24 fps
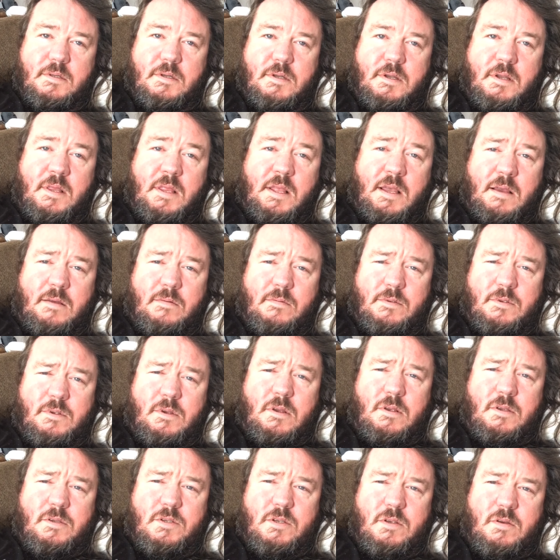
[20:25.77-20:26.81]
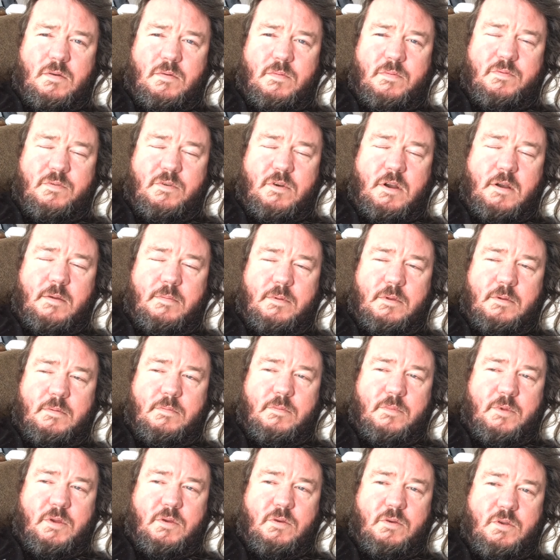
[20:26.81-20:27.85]
And that's also a problem.
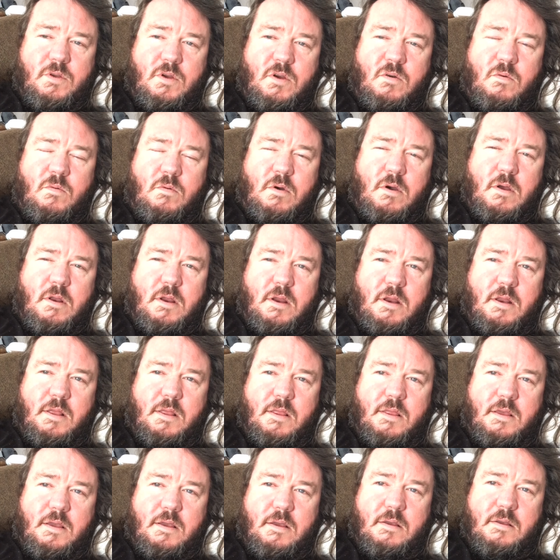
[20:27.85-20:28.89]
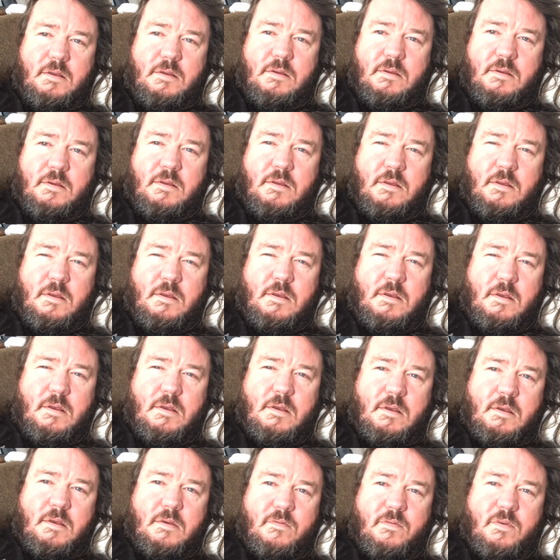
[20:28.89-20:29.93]
You don't want anything
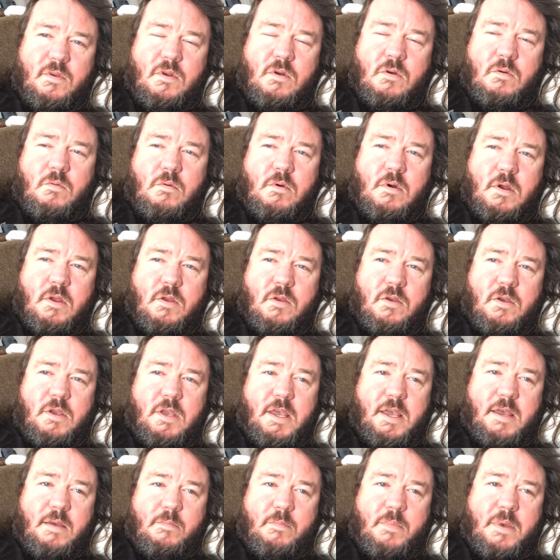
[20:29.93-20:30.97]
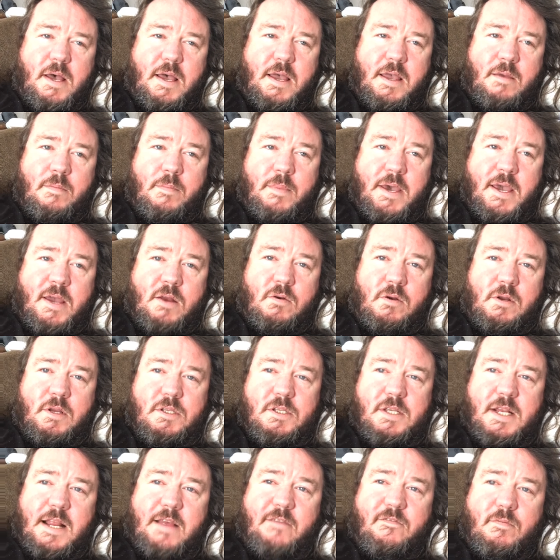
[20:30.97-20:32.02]
if you don't want, you can't buy a man who
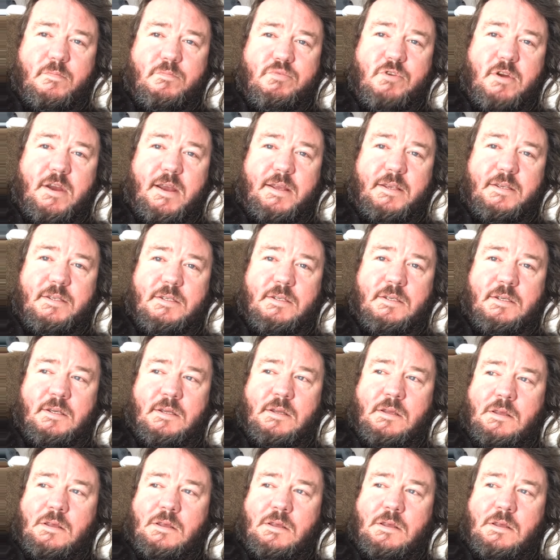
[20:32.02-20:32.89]
doesn't have a price.